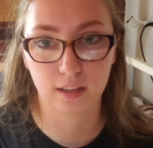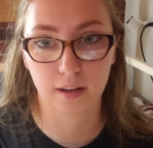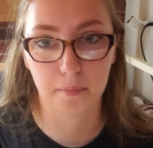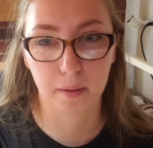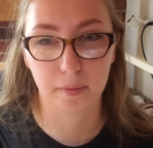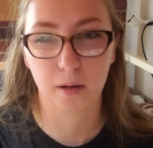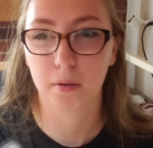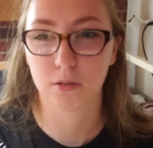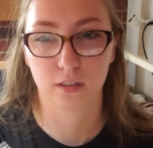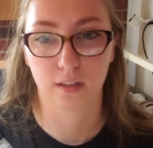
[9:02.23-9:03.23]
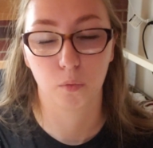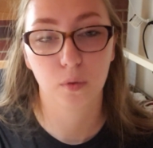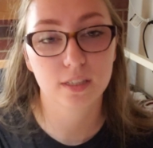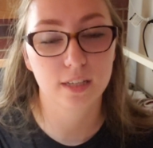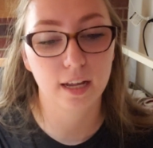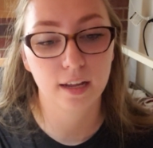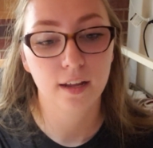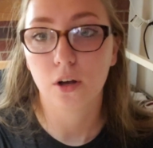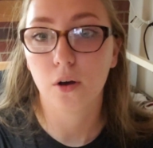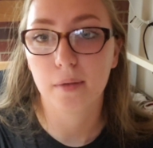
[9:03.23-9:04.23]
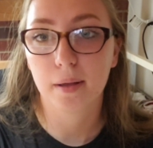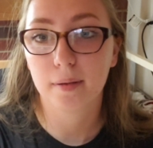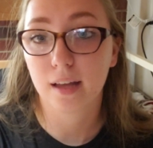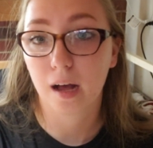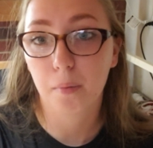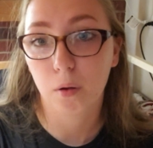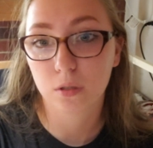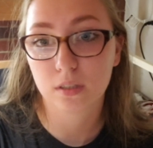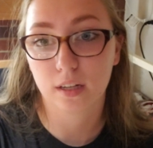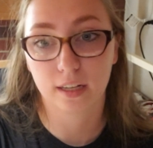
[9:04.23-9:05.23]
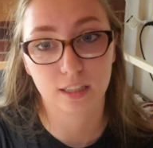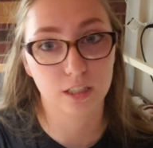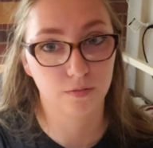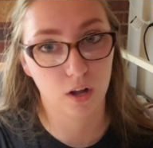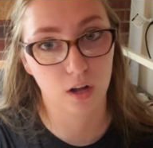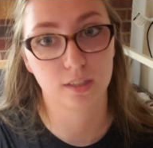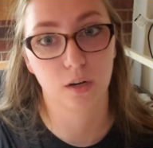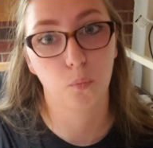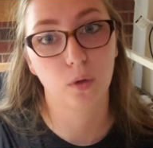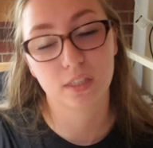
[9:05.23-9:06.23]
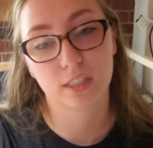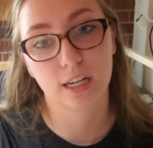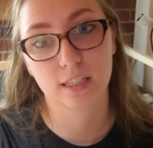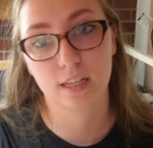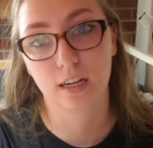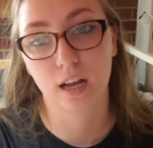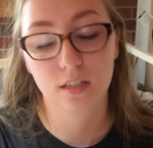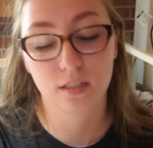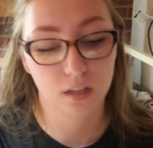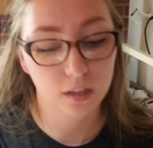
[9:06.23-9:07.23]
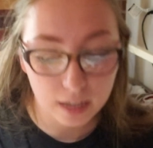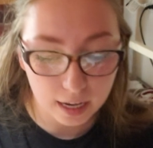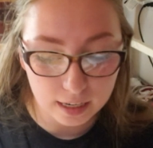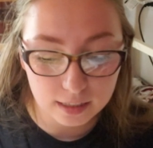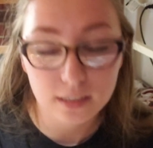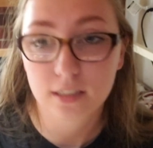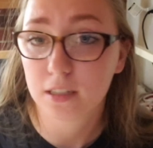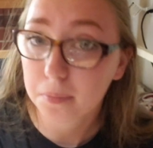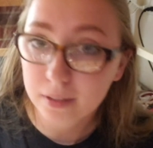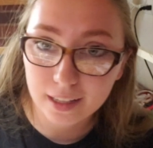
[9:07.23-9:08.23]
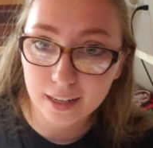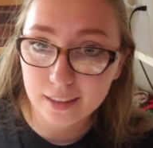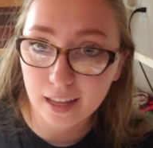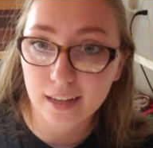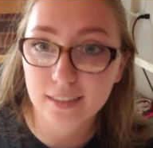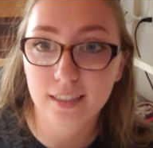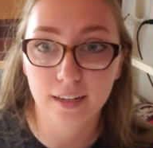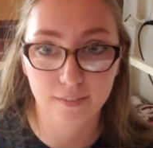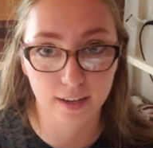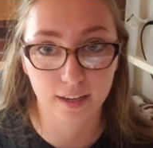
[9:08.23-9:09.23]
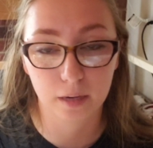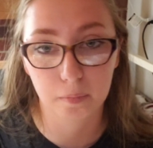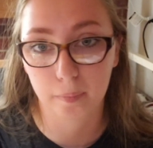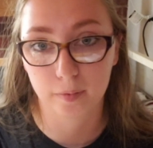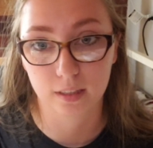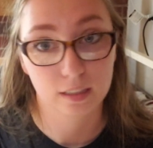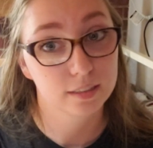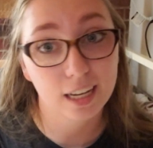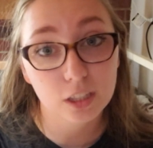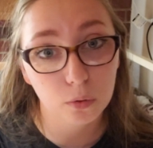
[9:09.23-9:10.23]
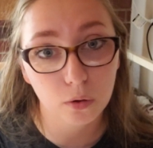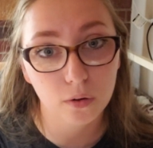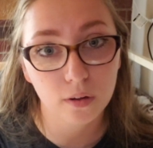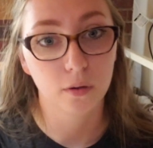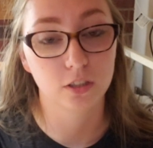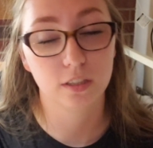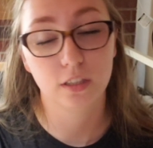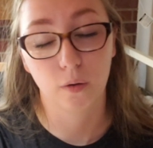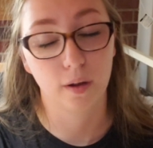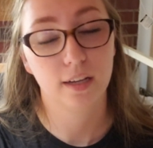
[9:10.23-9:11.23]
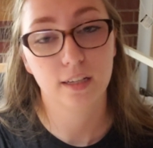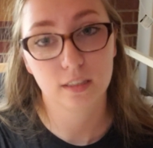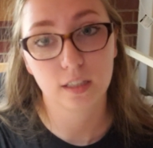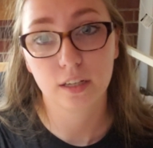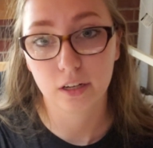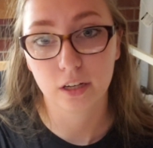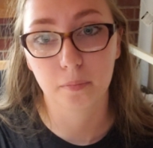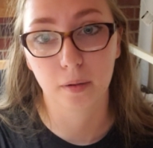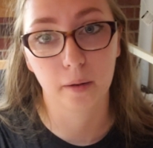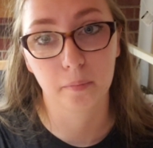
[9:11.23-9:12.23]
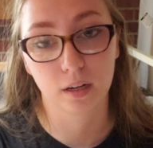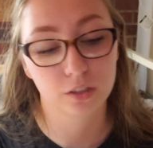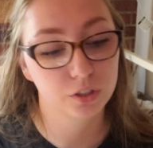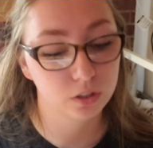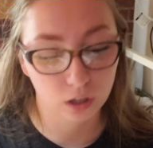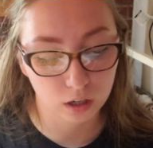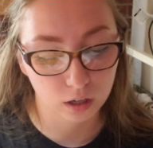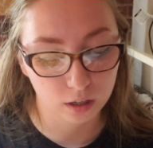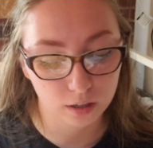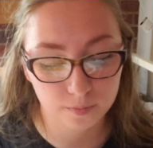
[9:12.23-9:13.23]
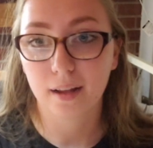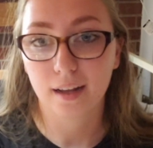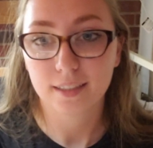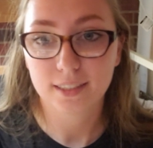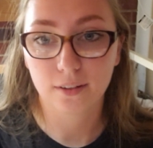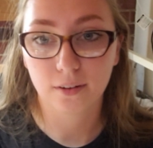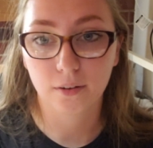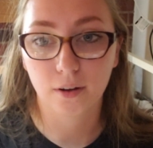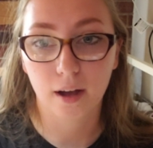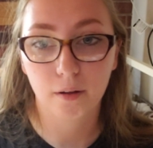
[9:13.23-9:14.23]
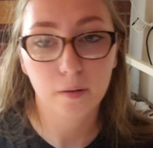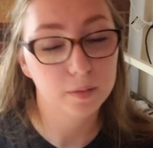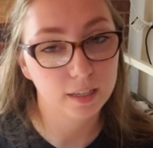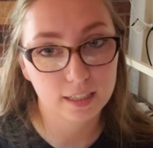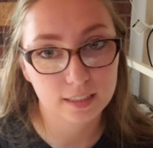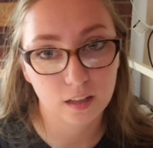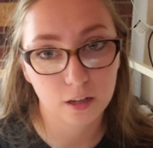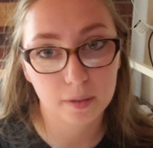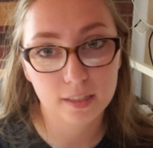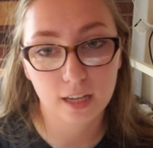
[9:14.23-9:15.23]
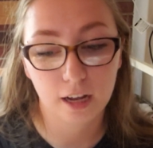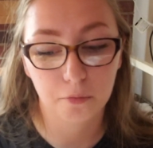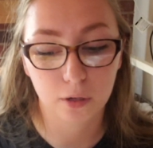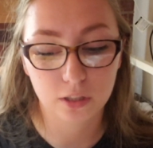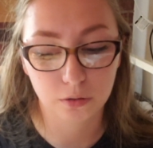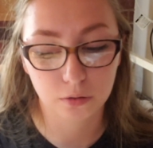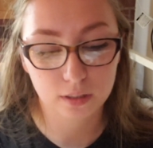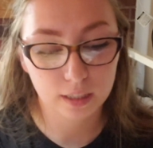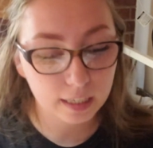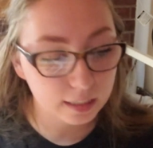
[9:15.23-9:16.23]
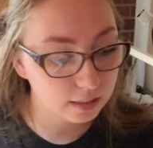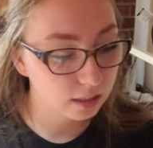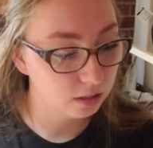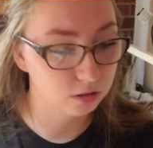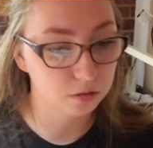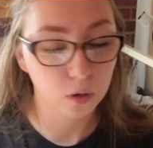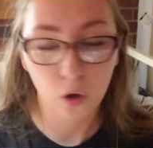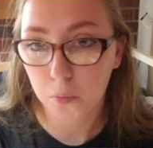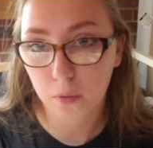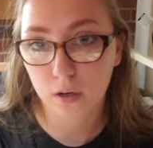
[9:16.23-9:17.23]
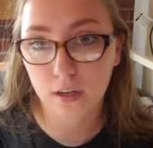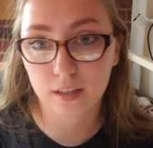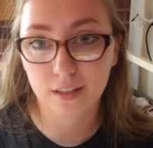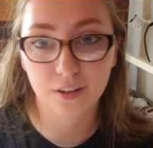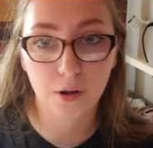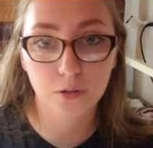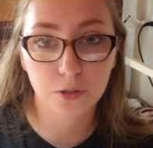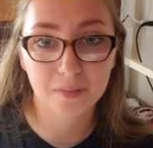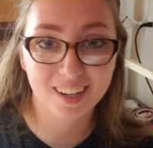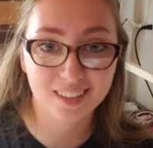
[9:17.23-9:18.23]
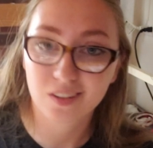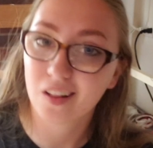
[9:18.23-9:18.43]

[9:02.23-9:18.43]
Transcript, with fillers: and then maybe I'll post on like Wednesday. So maybe I'll post like these vlogs on Wednesdays and Sundays, something like that if I keep up with the schedule, which you know I easily could but I'm not sure. Yeah, so I'll update you guys in a little bit. I'm going to eat, do some homework, and then go to my next